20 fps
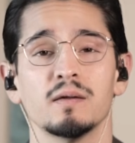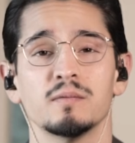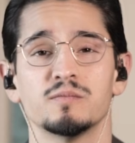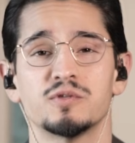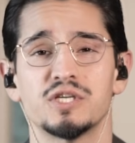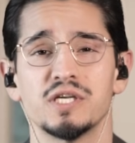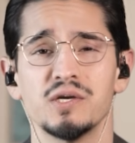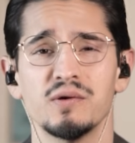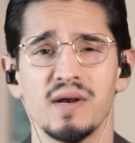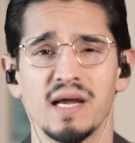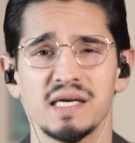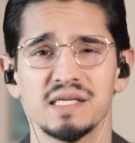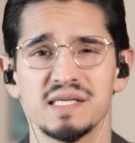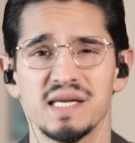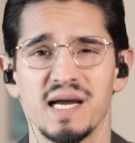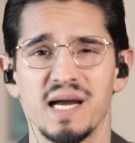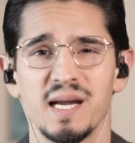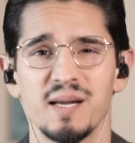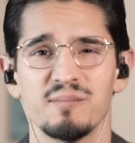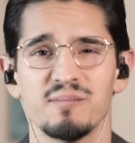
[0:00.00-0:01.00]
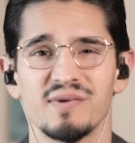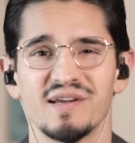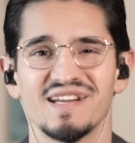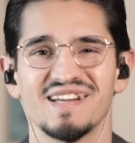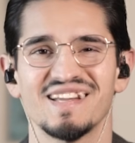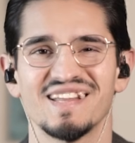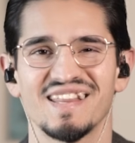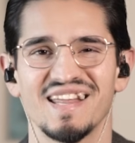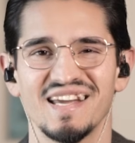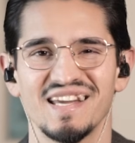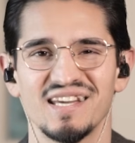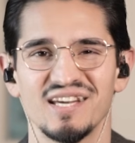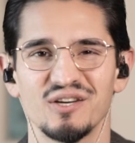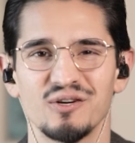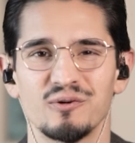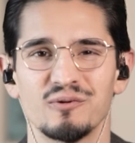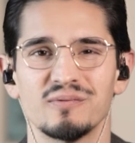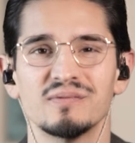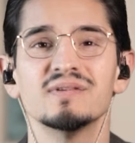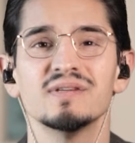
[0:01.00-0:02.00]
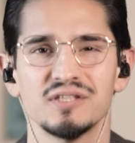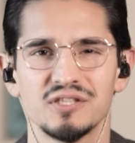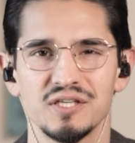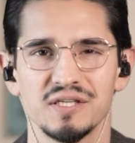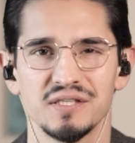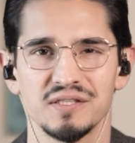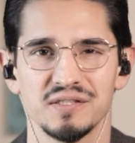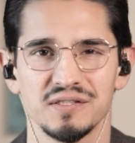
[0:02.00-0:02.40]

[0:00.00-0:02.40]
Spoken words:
See you next time. Thank you. Cheers.